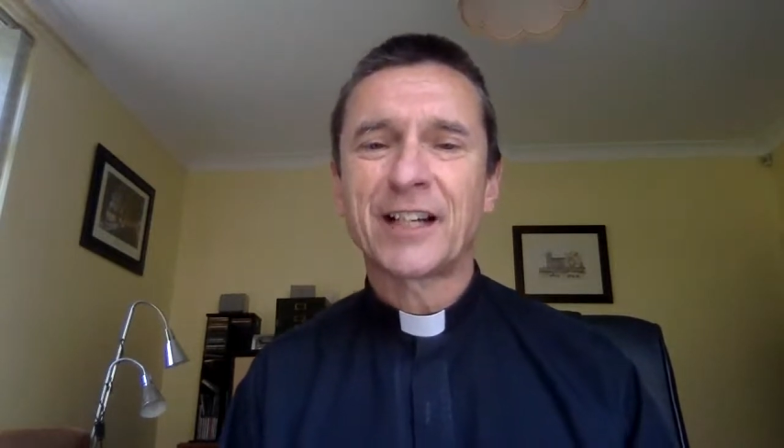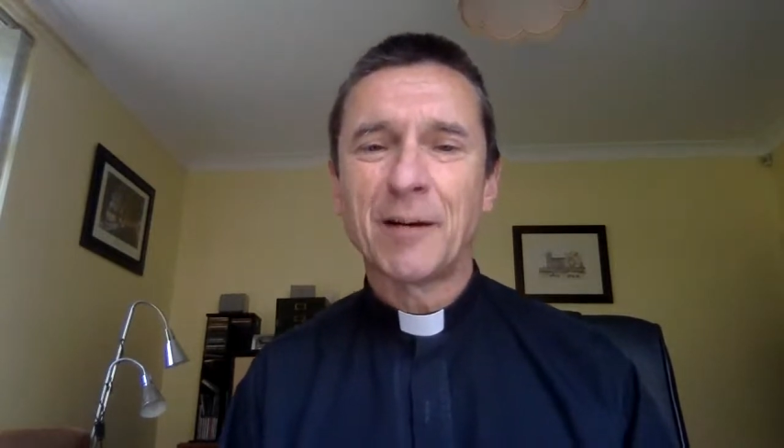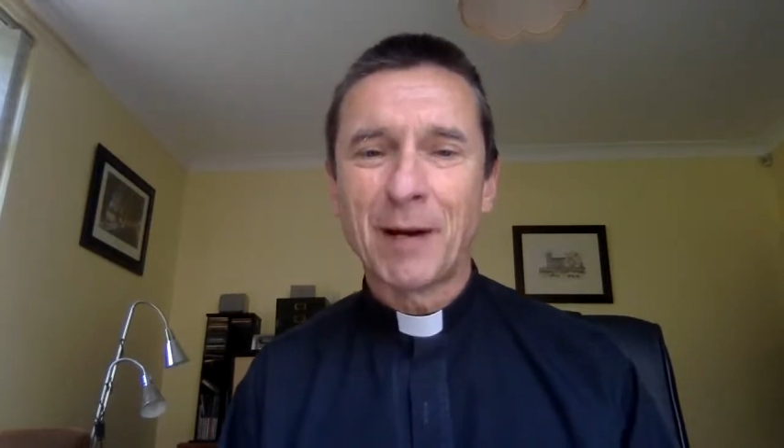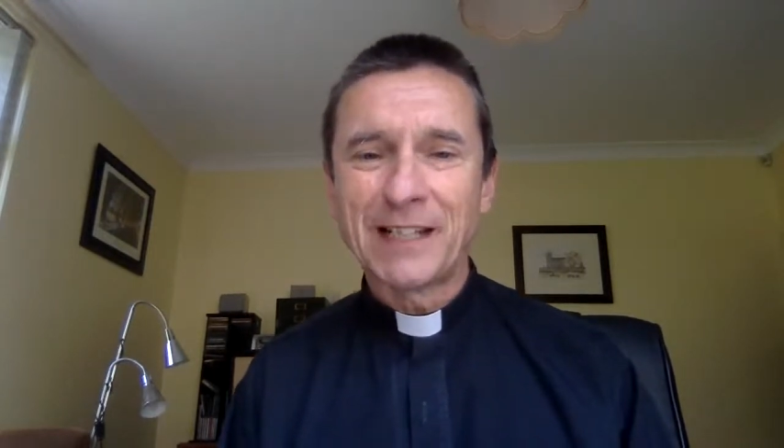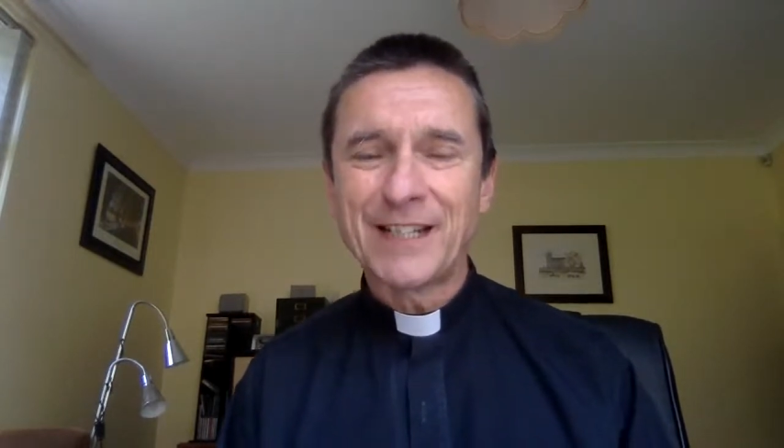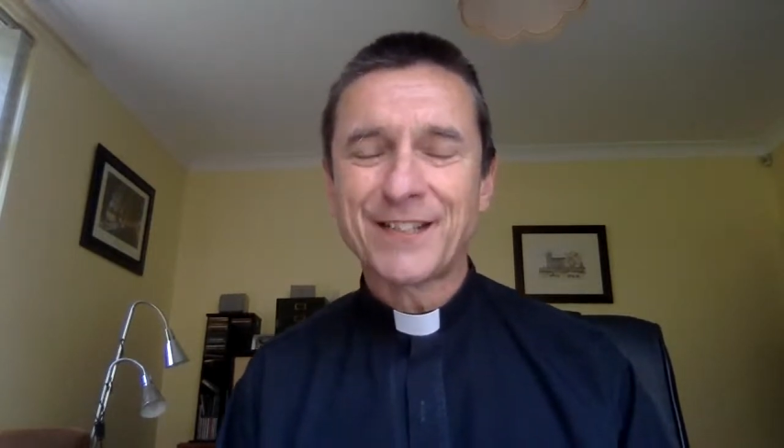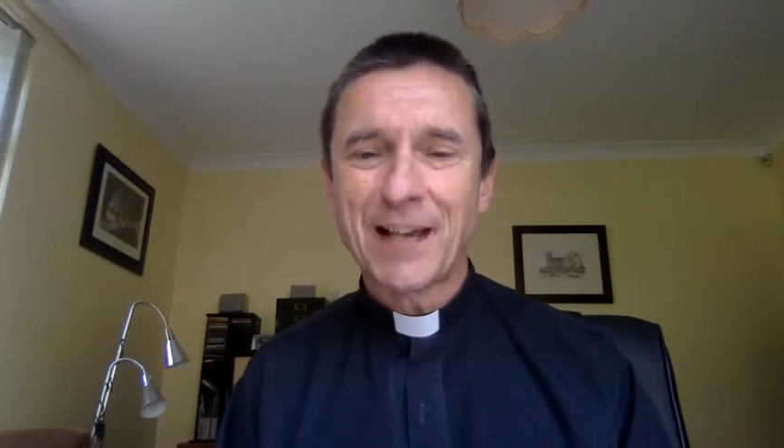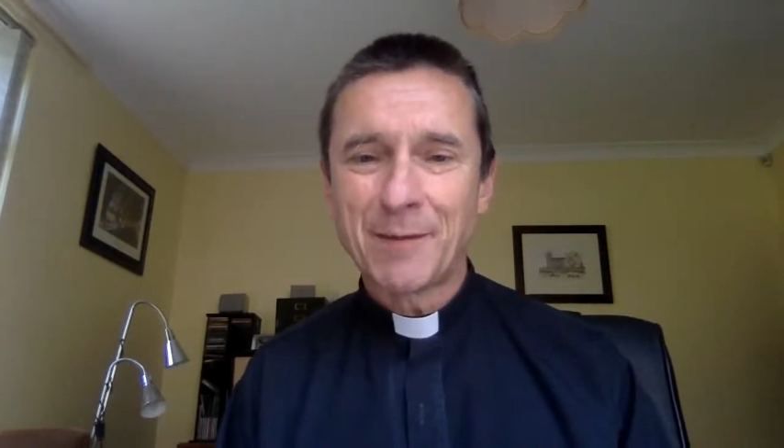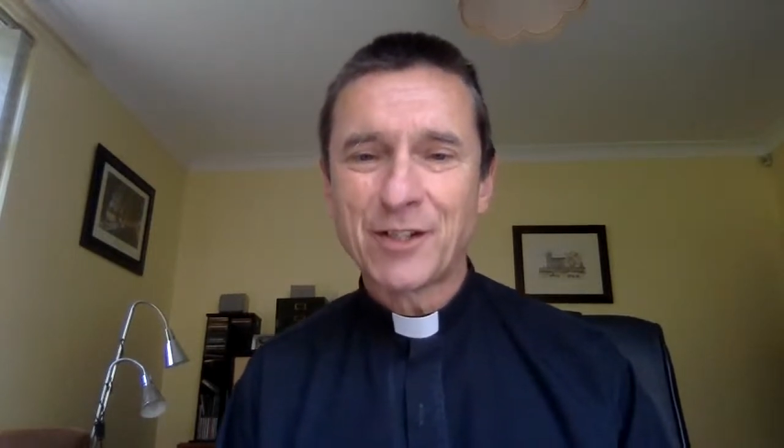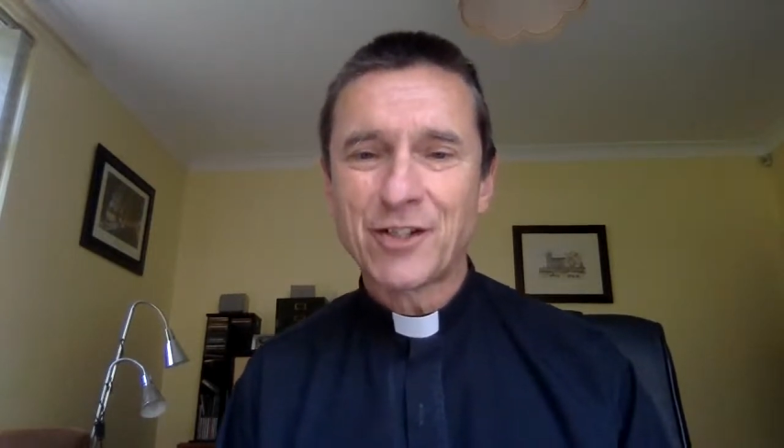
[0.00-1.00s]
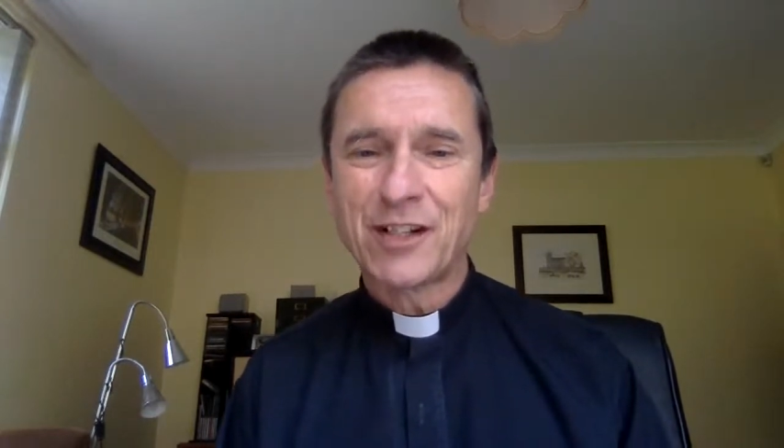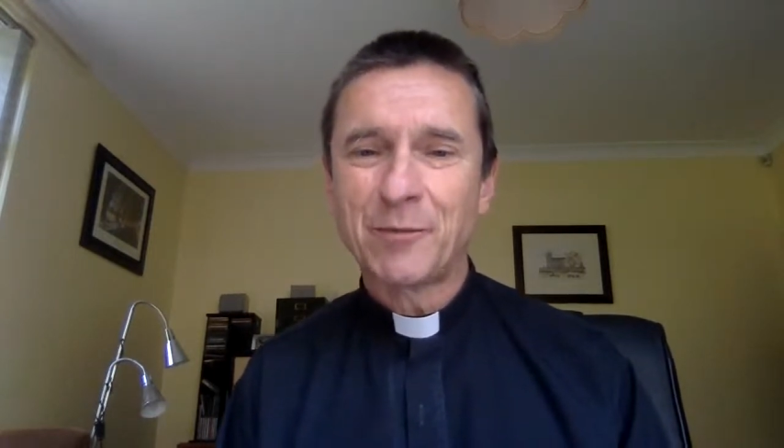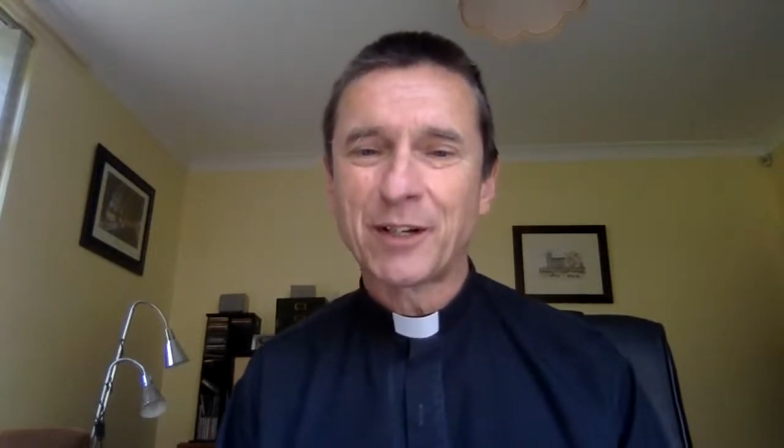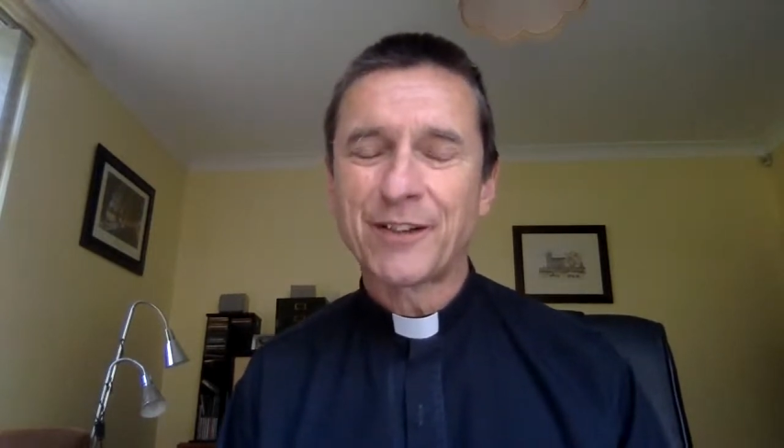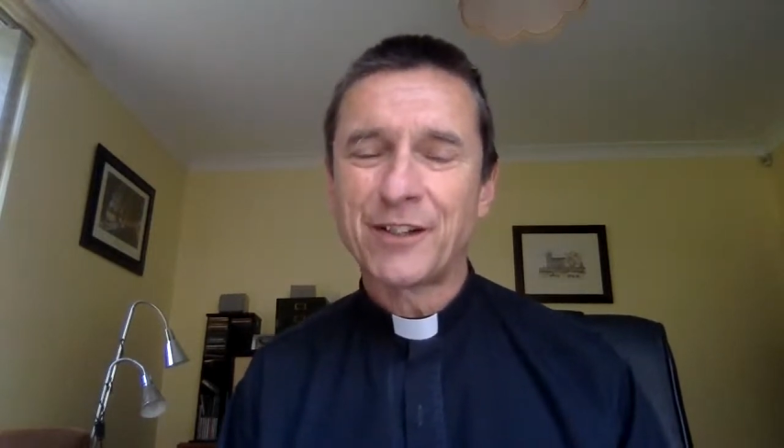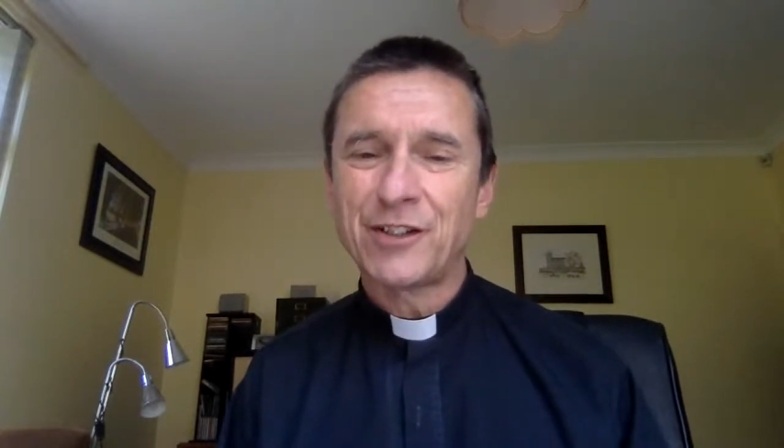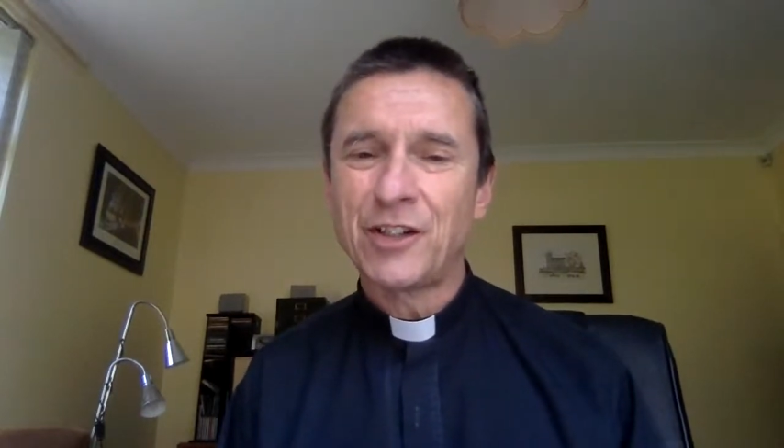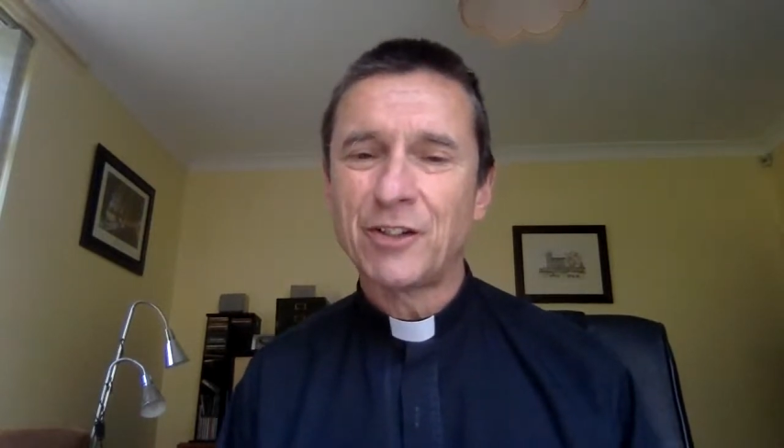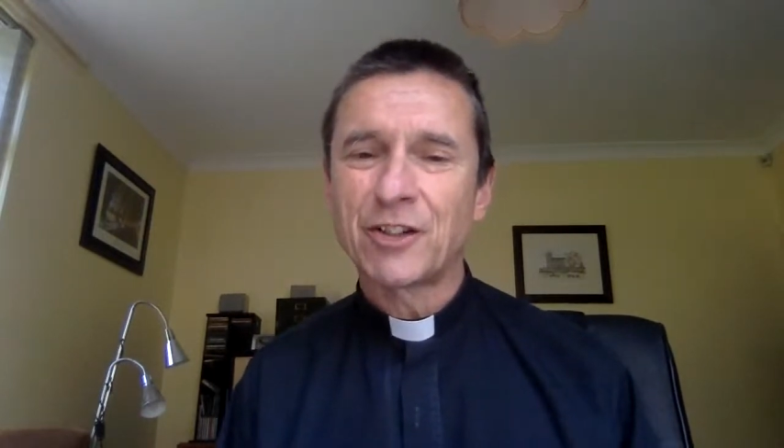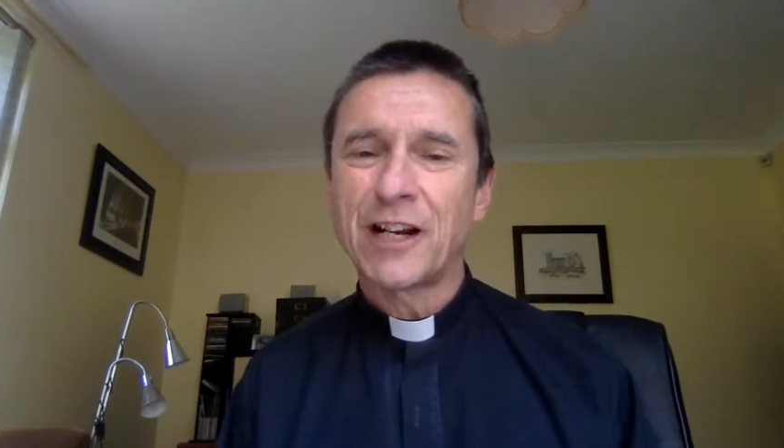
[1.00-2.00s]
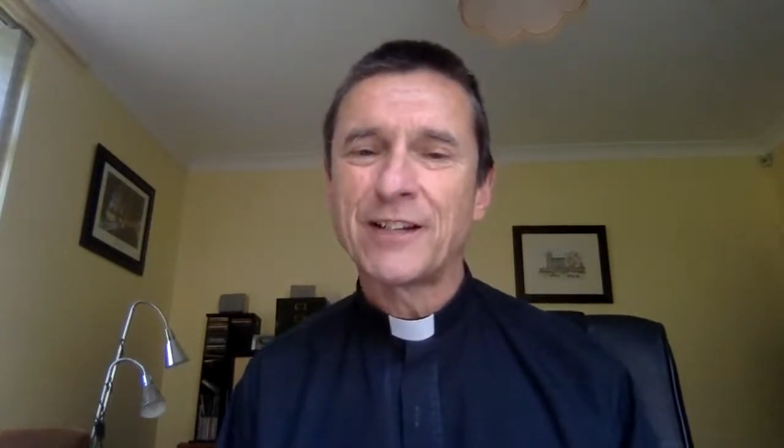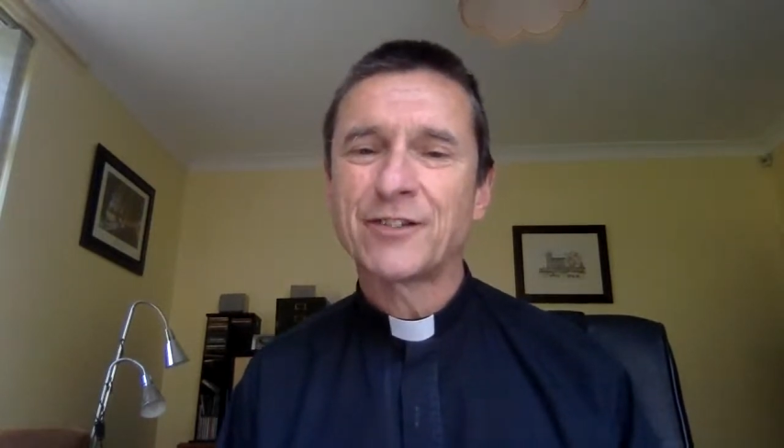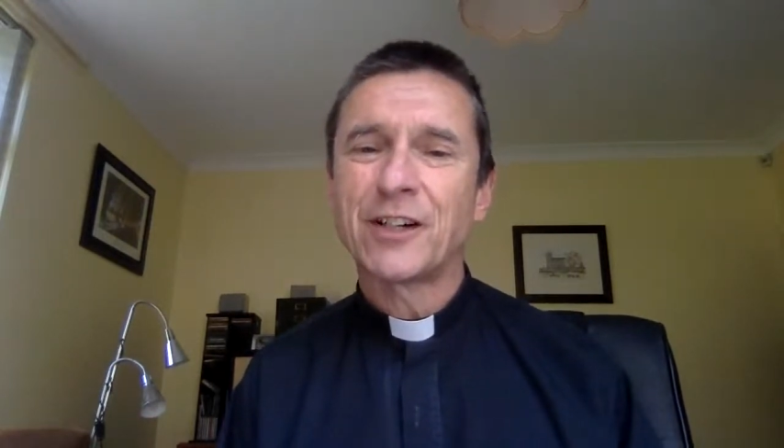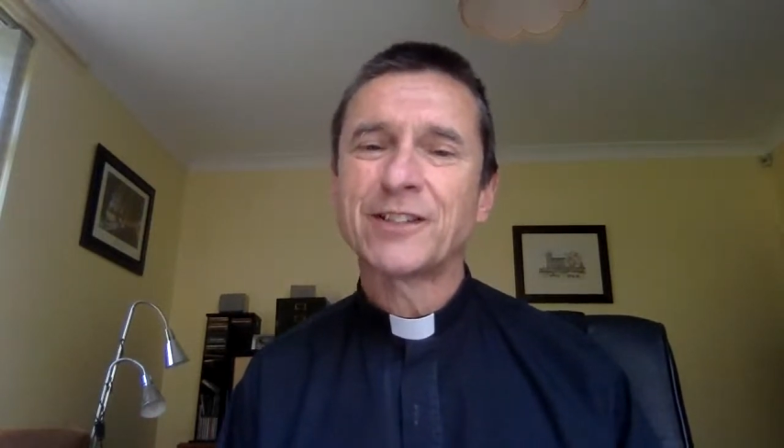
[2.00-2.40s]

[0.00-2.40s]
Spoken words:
Carnmoney Cemetery, one of the new graves